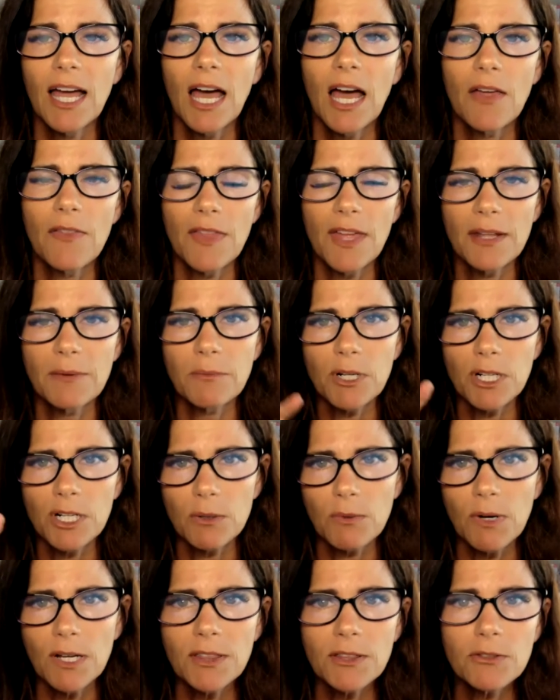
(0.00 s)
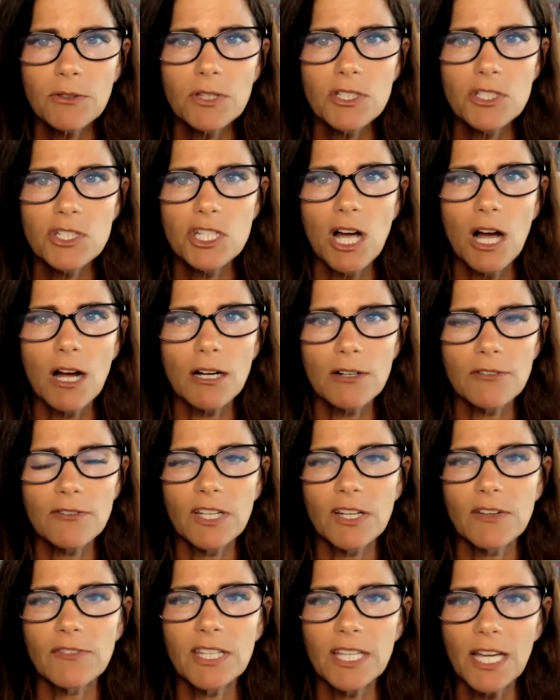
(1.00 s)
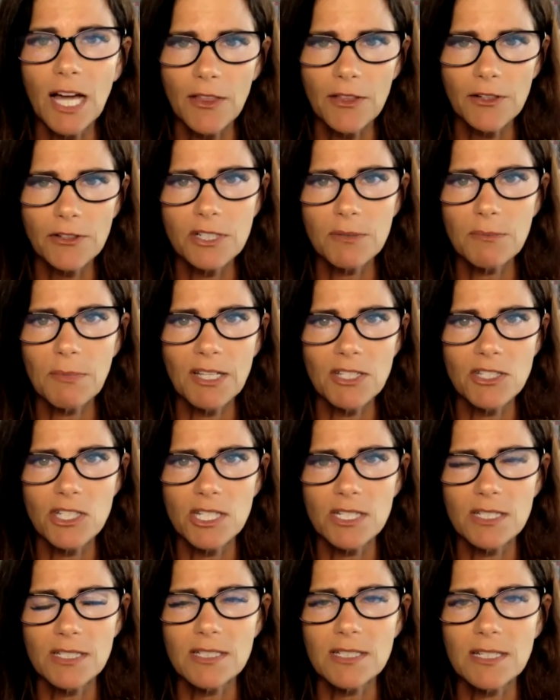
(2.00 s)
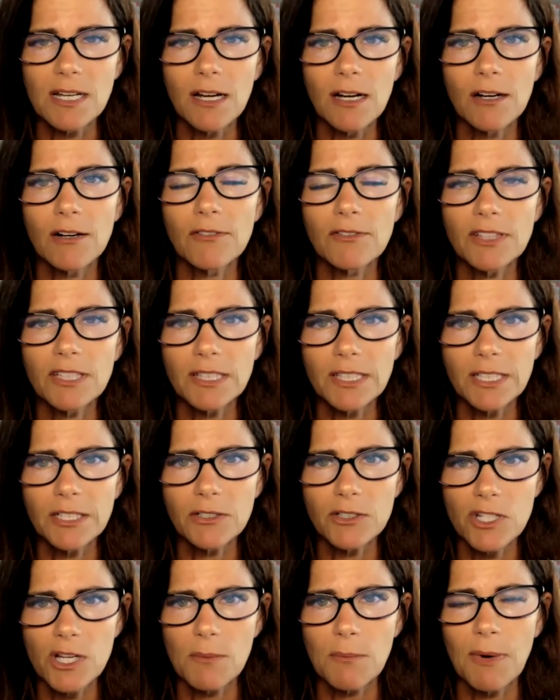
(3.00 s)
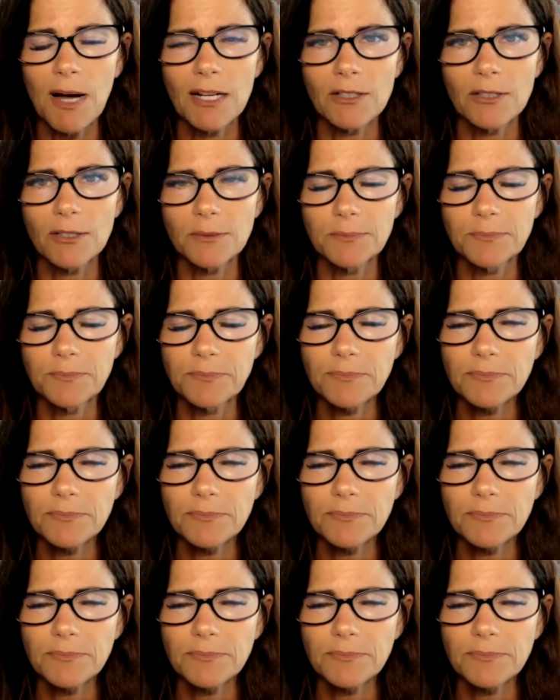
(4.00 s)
And then we're going to run through the geography of the other dimensions of the leadership model.